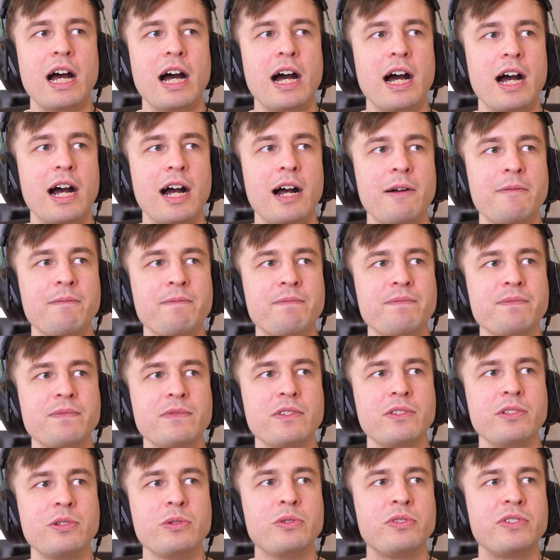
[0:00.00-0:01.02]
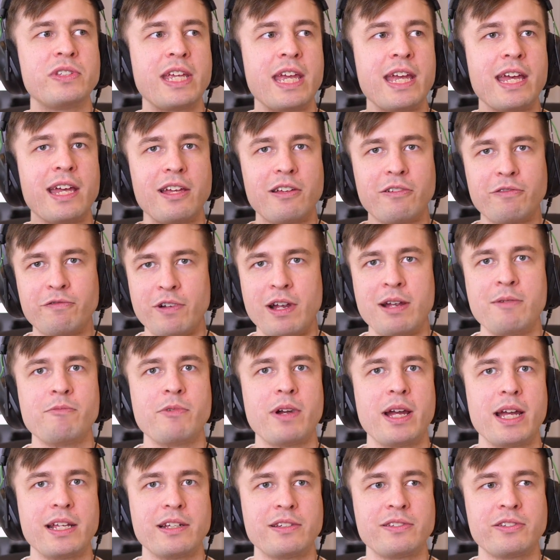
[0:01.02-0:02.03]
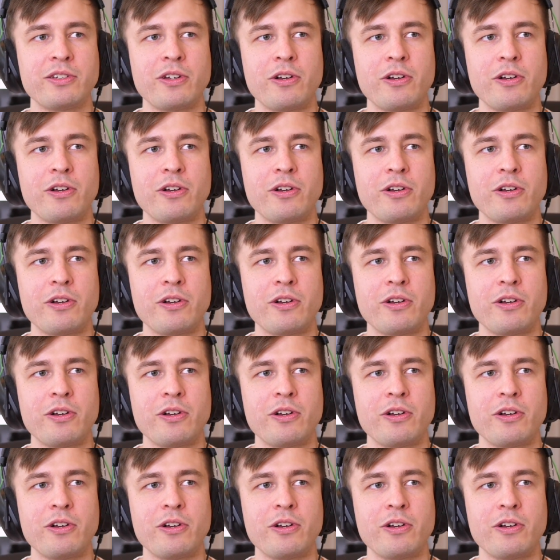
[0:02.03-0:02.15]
um, to scale frame rate.